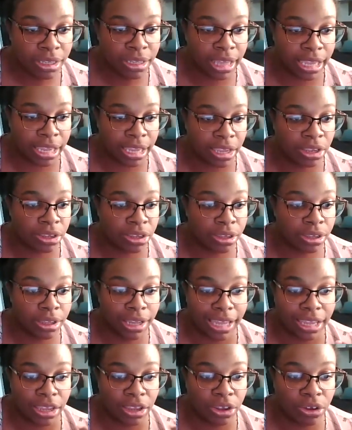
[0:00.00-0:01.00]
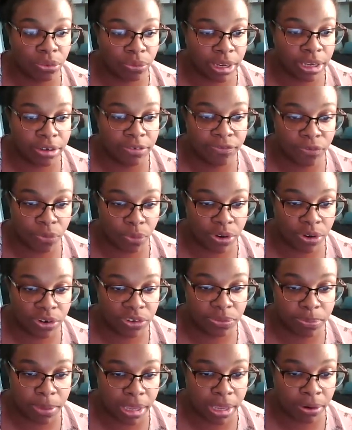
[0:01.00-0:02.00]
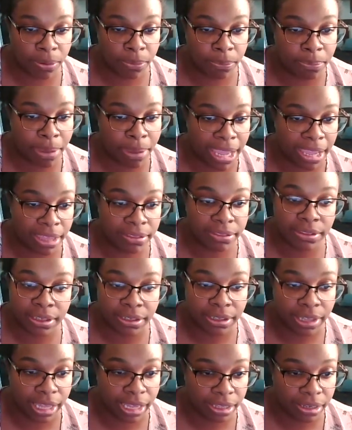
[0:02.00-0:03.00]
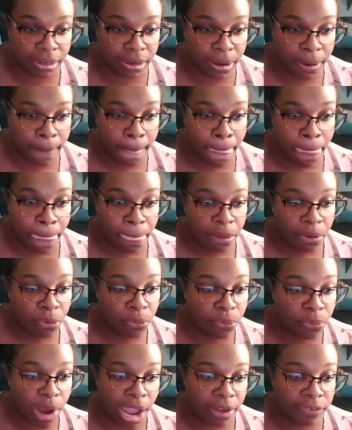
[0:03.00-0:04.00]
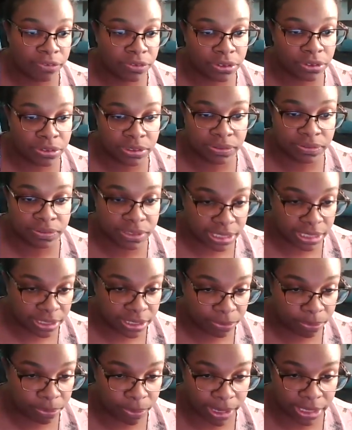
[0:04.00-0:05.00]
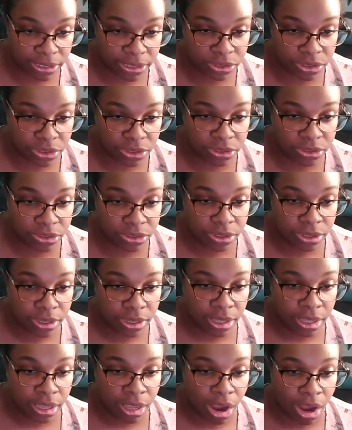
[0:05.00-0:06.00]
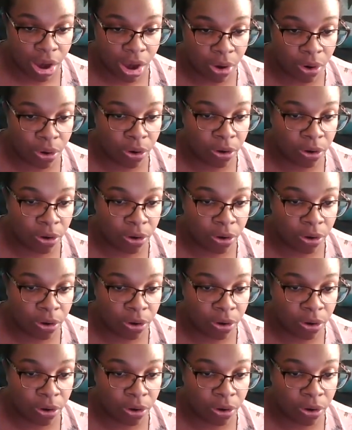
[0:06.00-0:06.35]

like a like a green forest meadow bathed in light. Rafters of cedar branches are